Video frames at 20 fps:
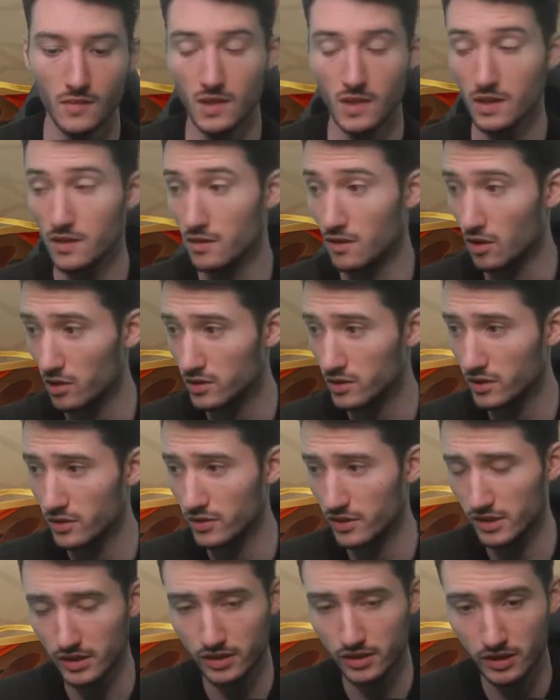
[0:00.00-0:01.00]
Lockdown
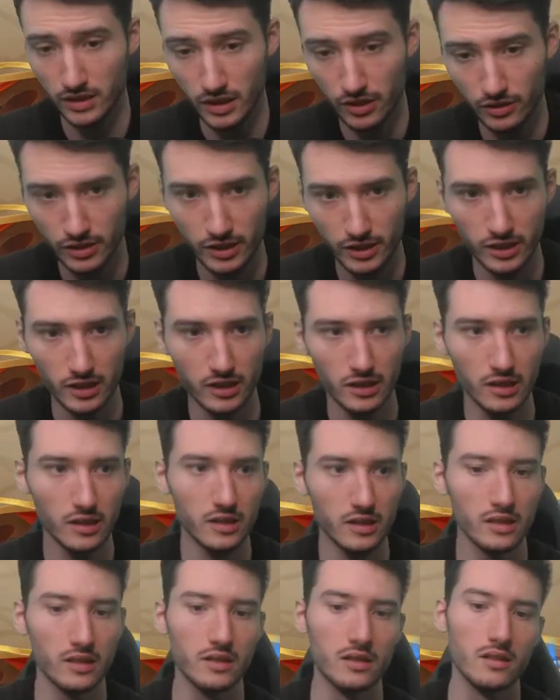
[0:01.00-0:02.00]
is a scary card.
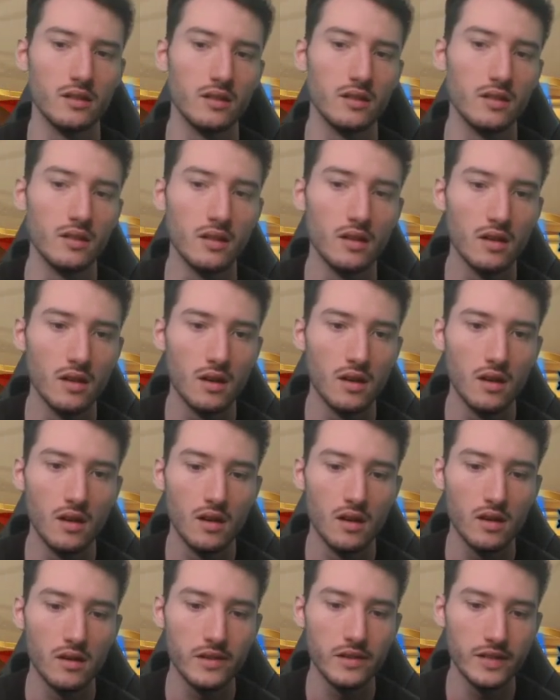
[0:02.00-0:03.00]

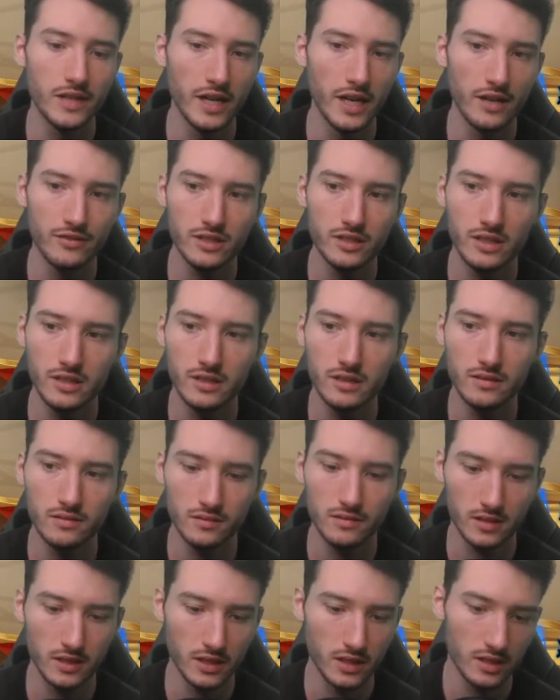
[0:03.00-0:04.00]
They have it here?
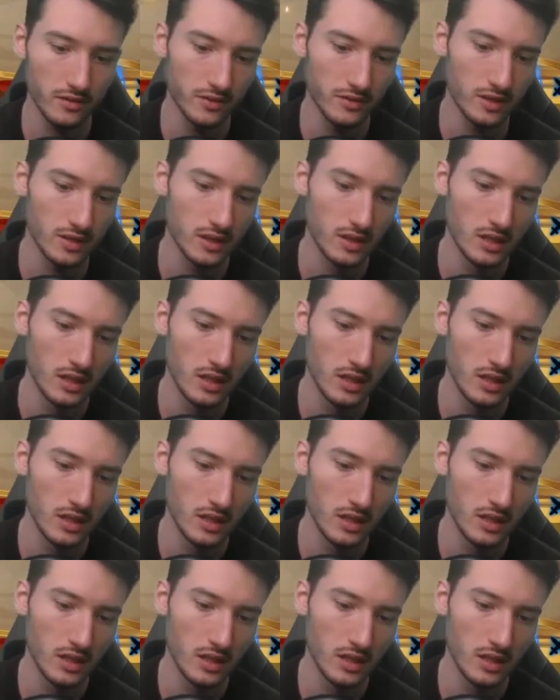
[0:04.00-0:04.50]
They have it.